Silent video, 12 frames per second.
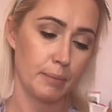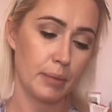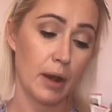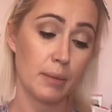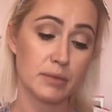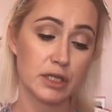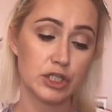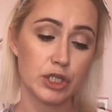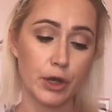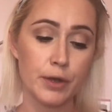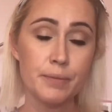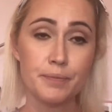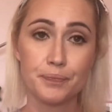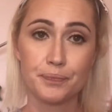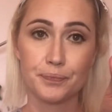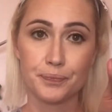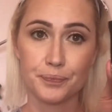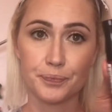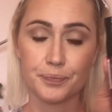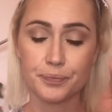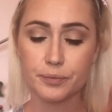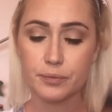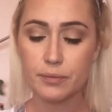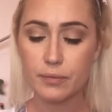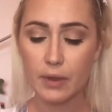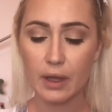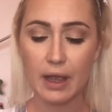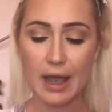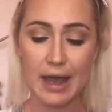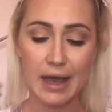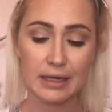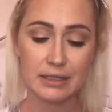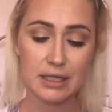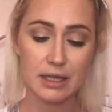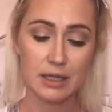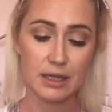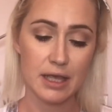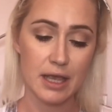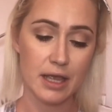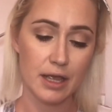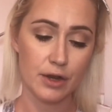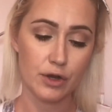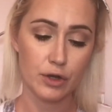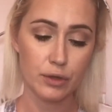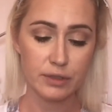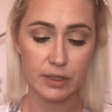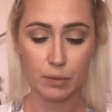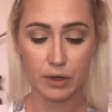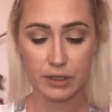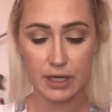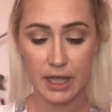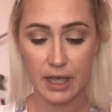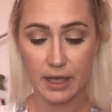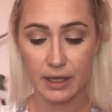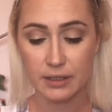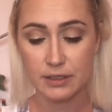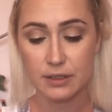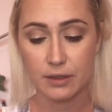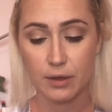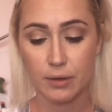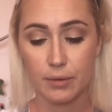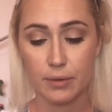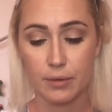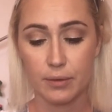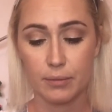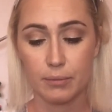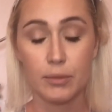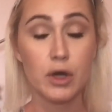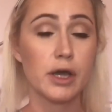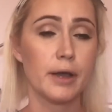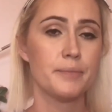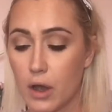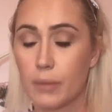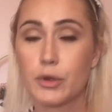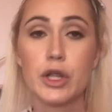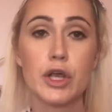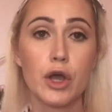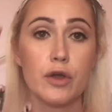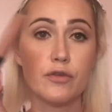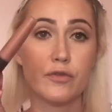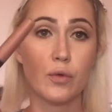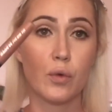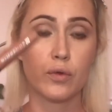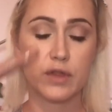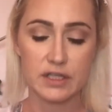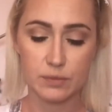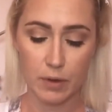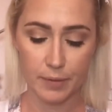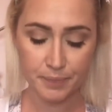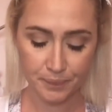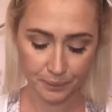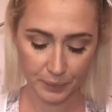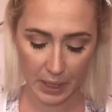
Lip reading: Plum This Show and the nudie one is Mocha. I'm going to go for this one